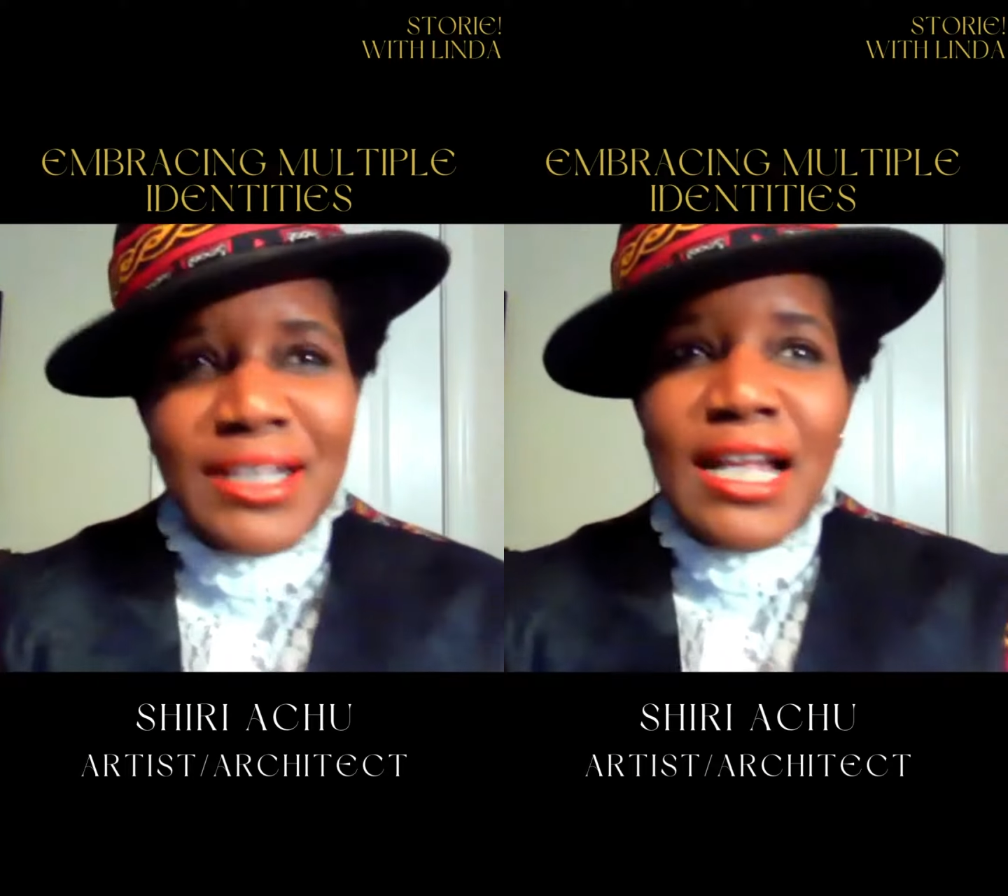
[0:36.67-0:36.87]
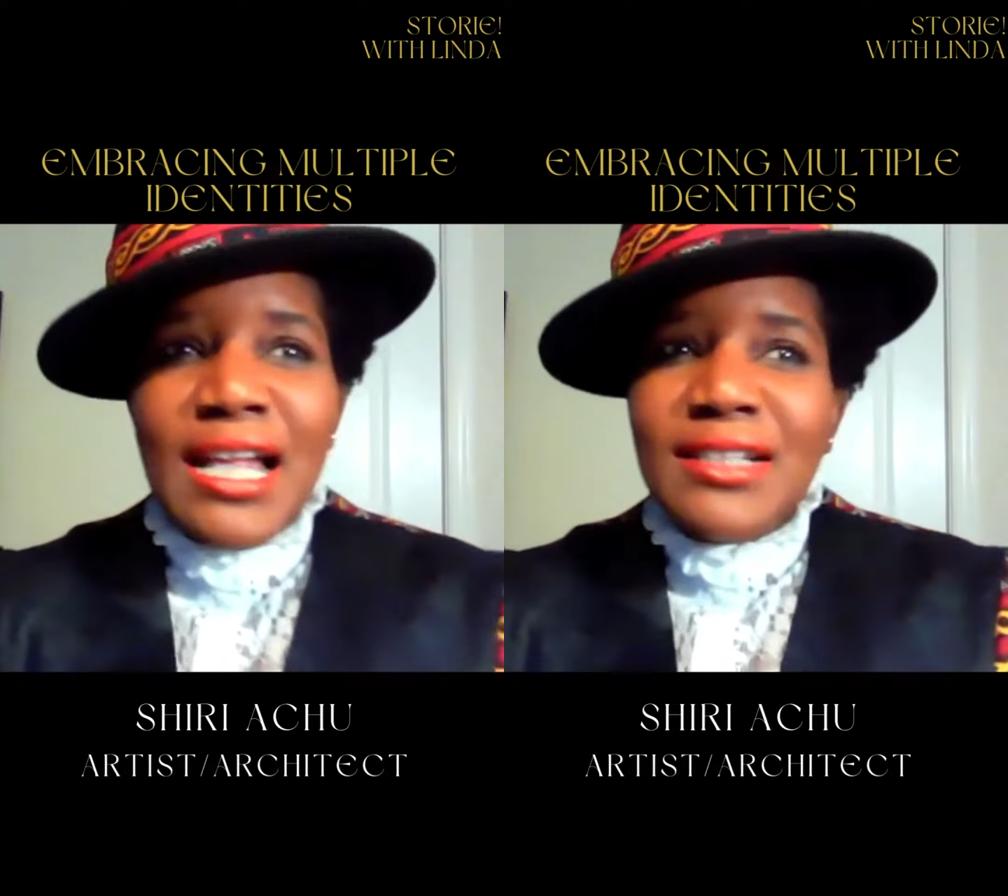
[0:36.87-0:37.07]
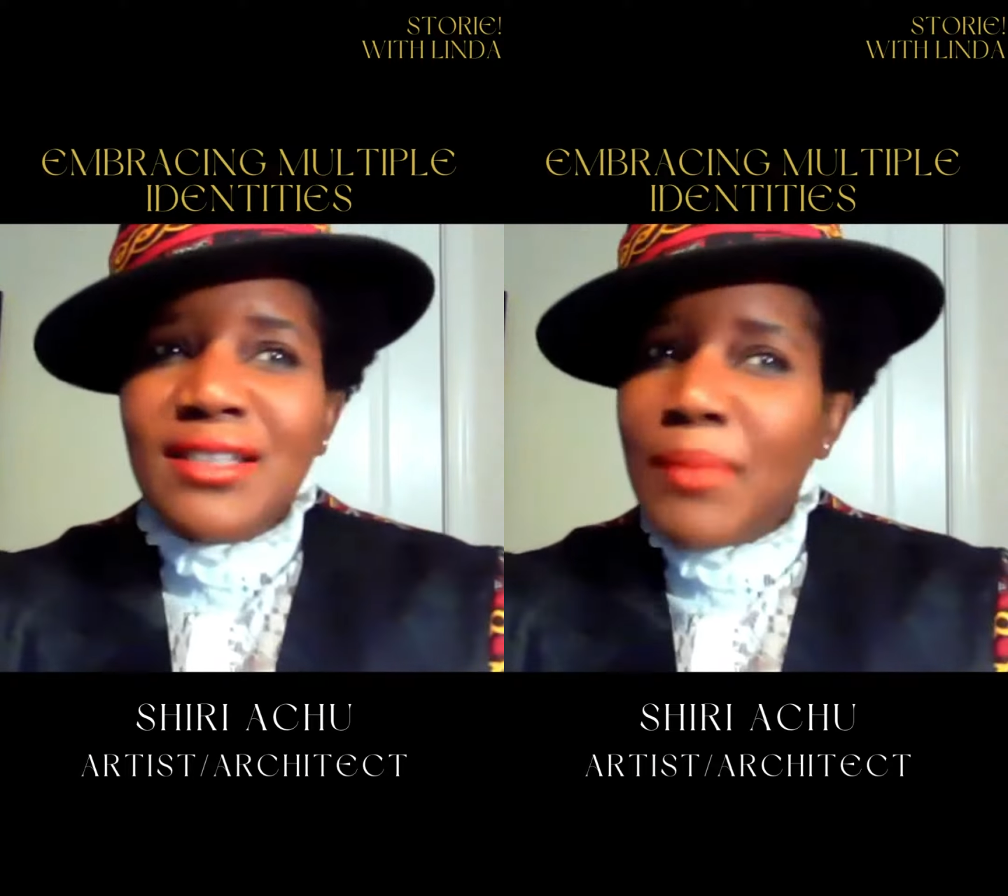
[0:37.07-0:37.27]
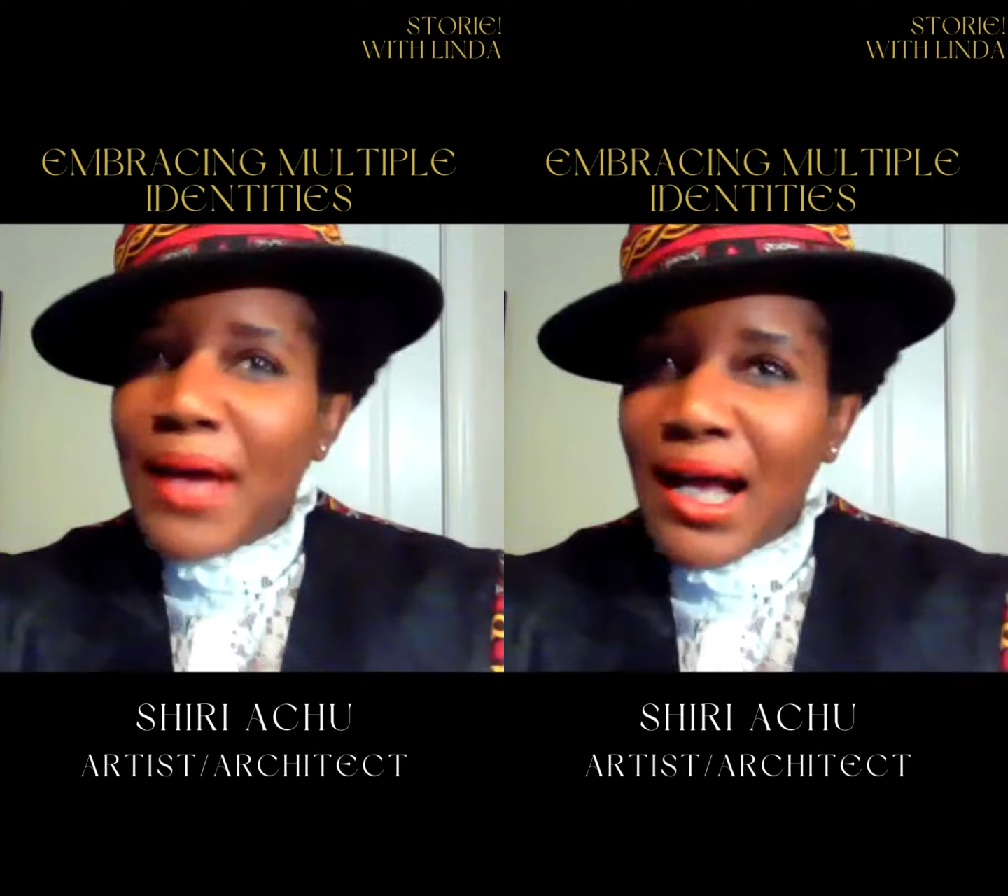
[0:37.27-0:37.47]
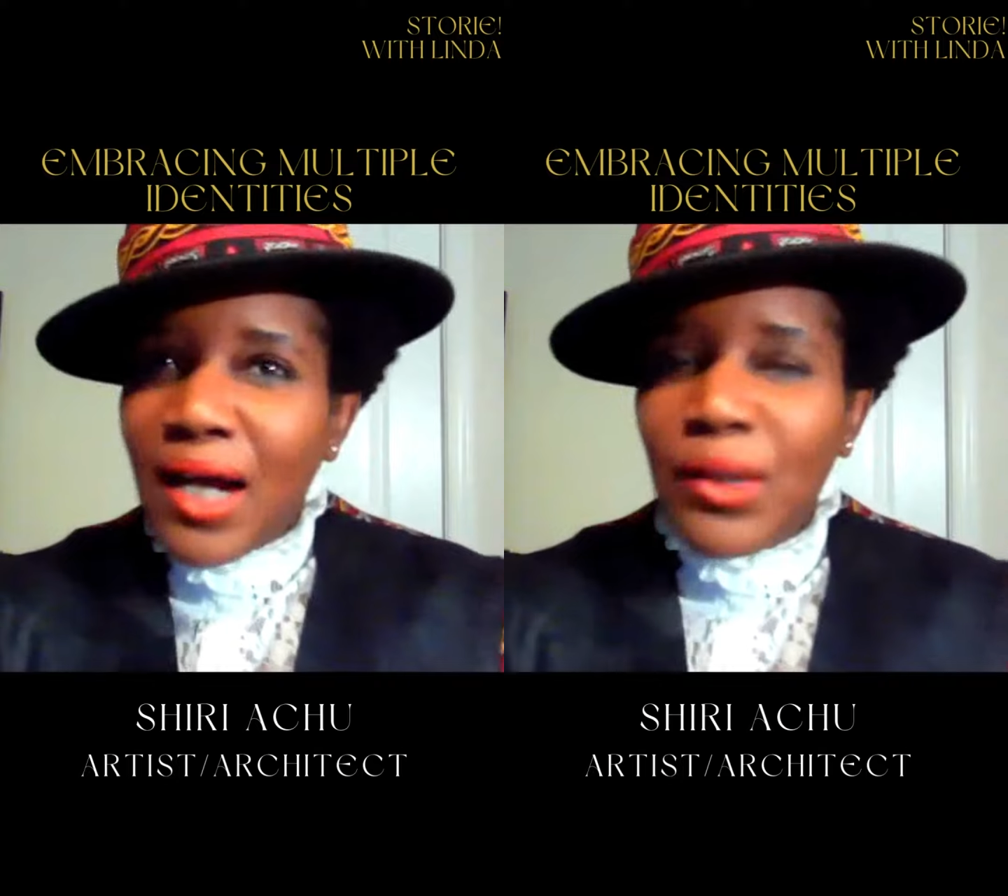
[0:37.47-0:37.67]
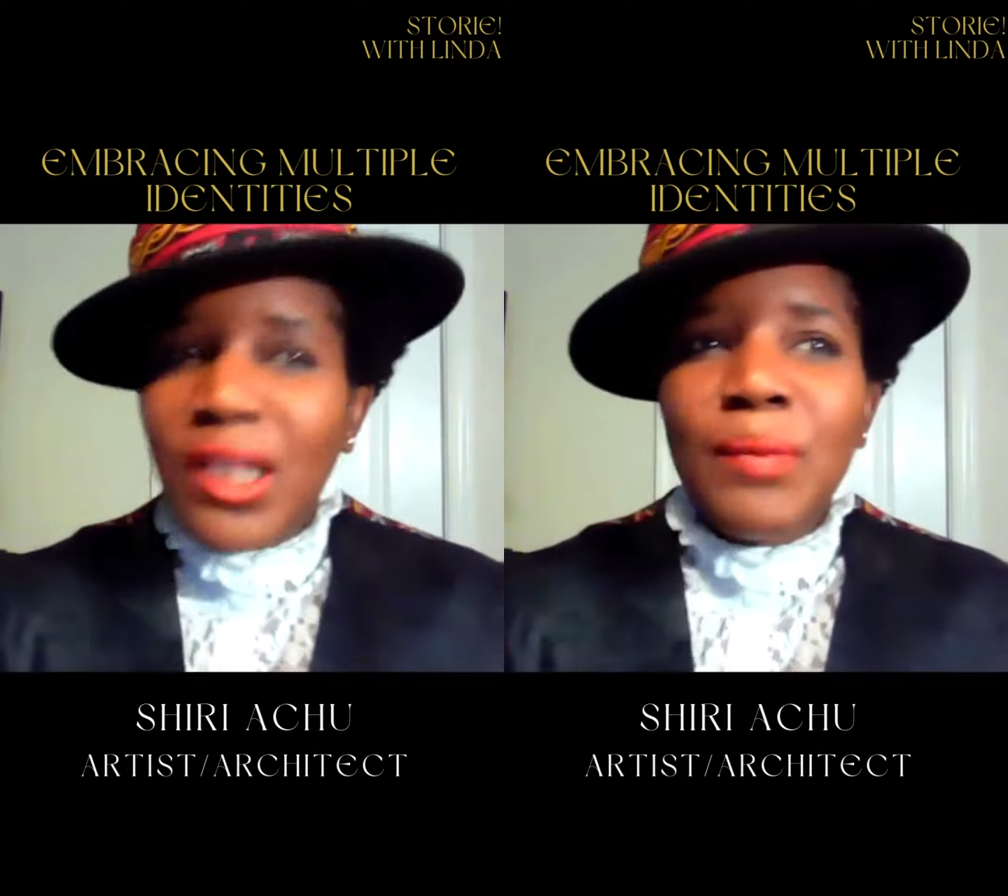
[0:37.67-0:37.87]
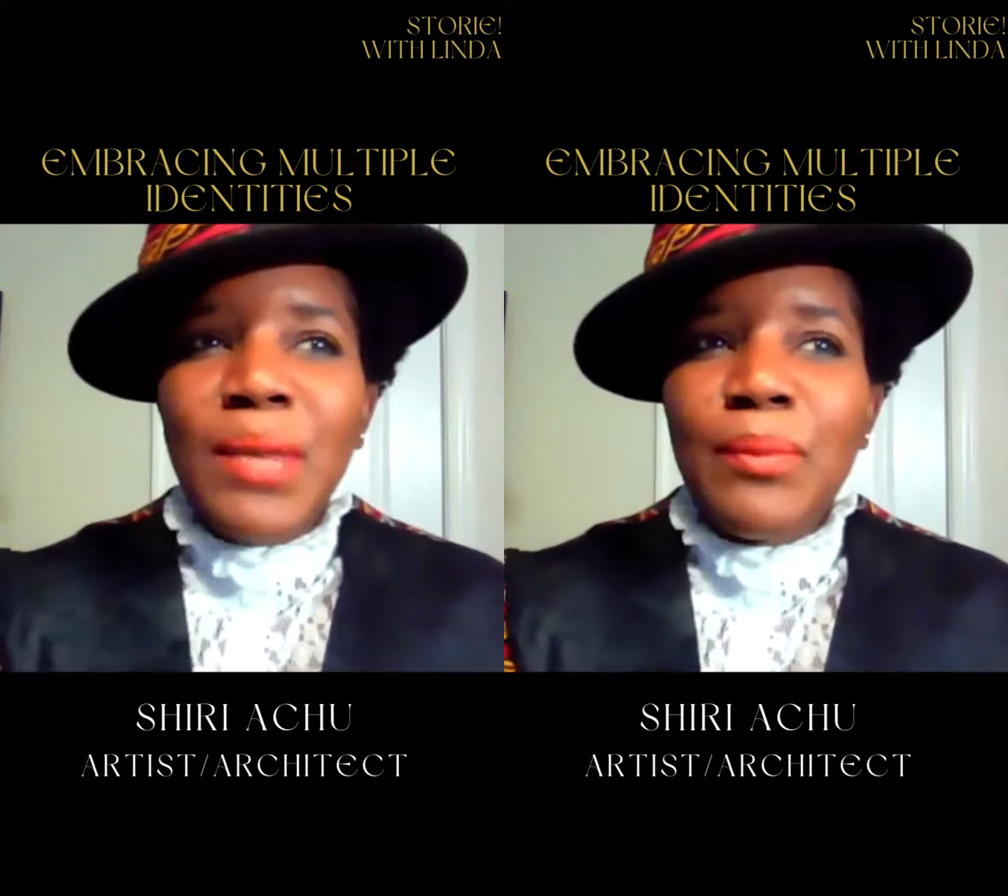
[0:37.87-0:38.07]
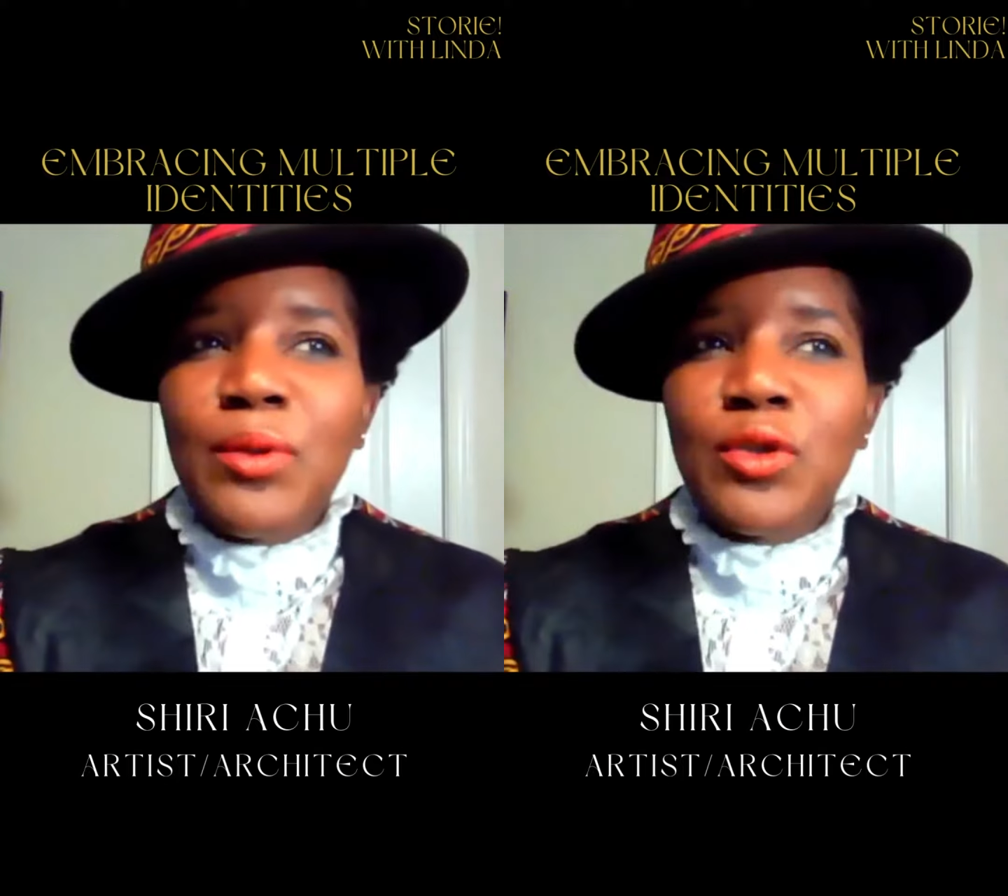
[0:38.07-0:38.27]
But somehow a lot of
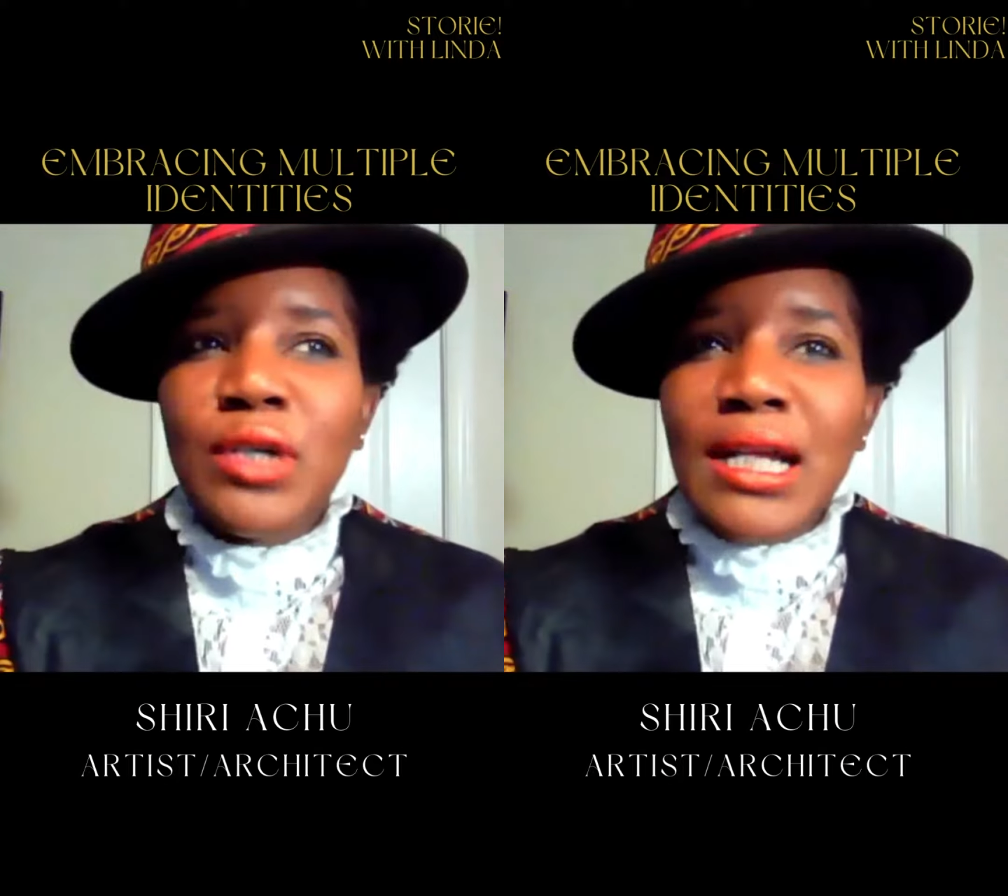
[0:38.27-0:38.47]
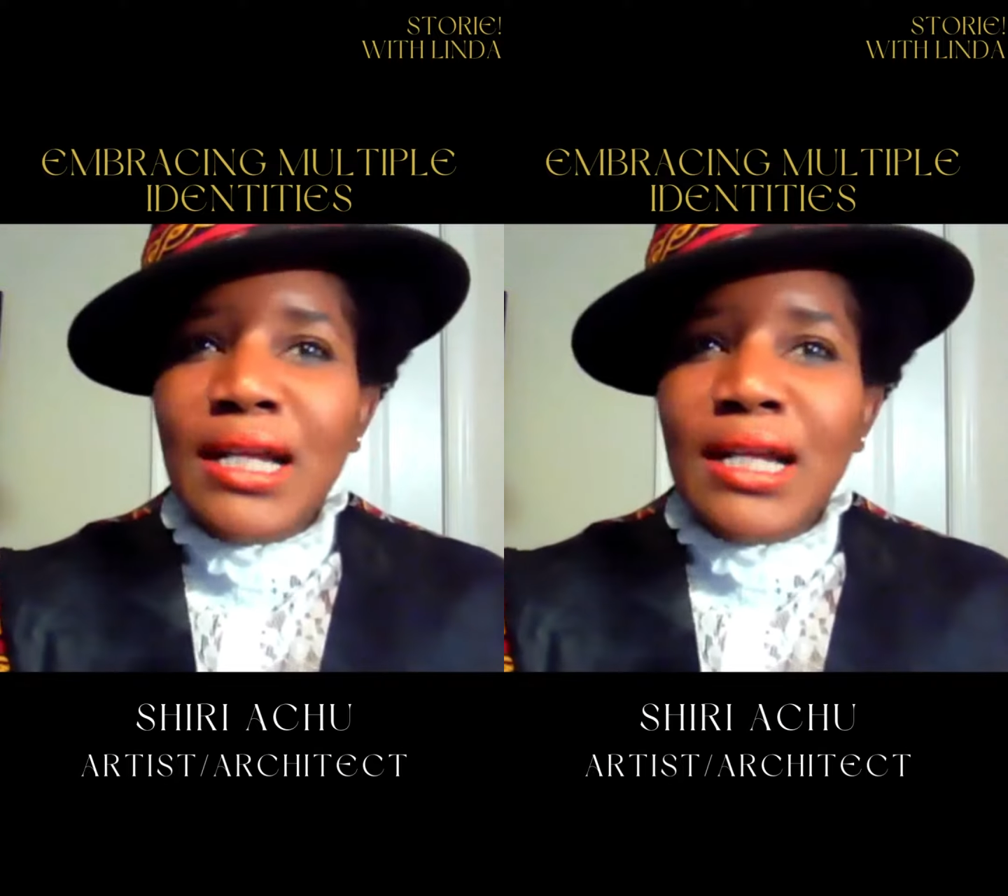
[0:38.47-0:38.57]
people